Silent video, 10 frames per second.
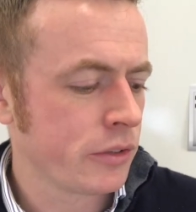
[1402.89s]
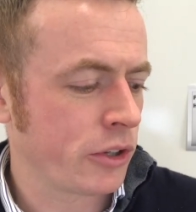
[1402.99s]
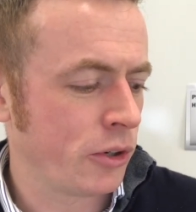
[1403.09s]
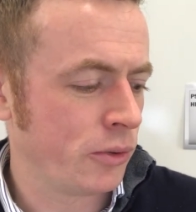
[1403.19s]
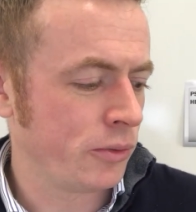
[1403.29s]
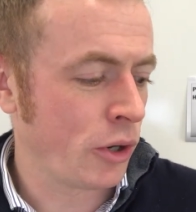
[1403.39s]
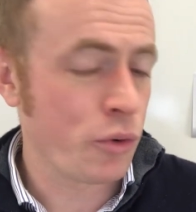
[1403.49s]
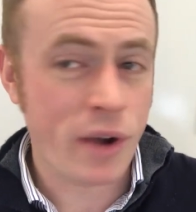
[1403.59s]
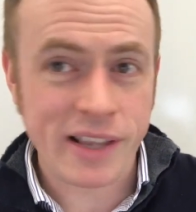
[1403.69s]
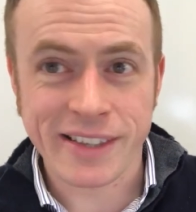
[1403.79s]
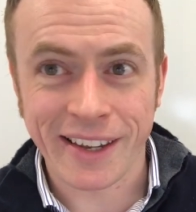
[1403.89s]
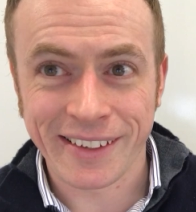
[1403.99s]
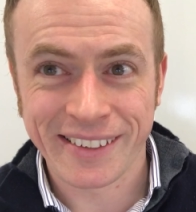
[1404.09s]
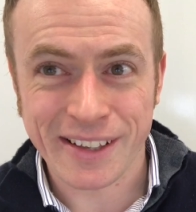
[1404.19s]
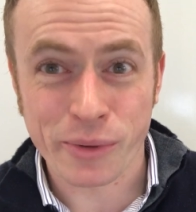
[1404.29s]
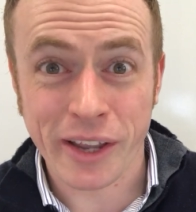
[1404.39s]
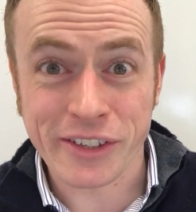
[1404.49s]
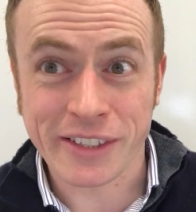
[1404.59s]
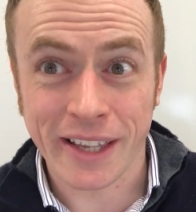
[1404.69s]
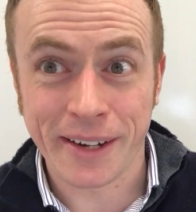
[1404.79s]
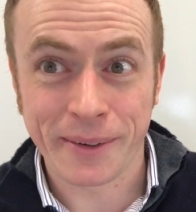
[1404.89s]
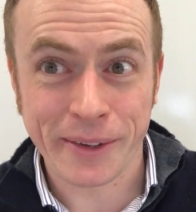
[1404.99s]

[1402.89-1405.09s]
So no resting. That's what I just said.